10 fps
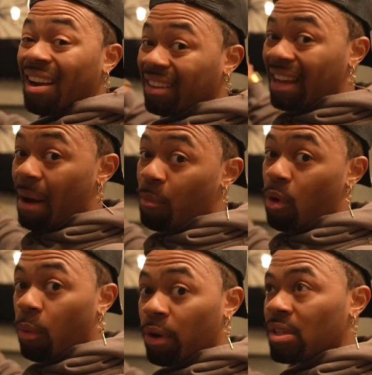a lot
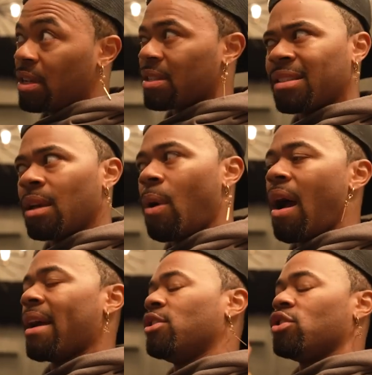more work to this. I said,
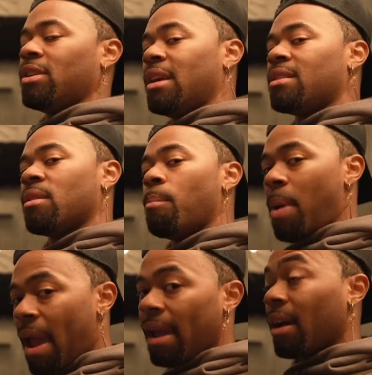wow, I could just get some
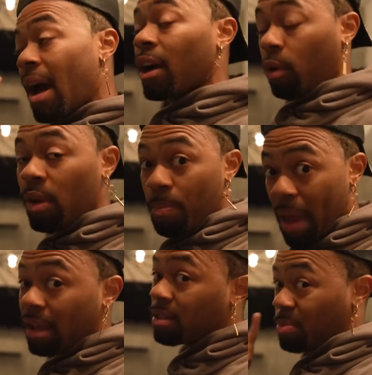paint, concrete
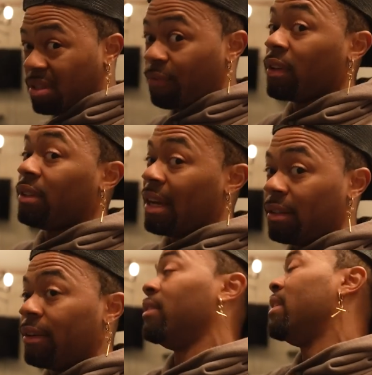paint specifically, I
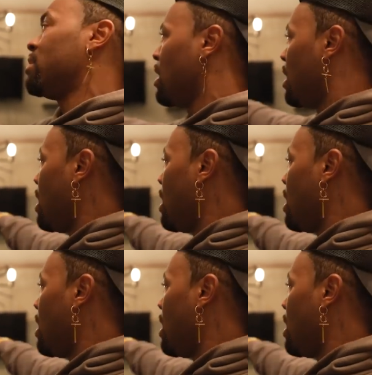learned this,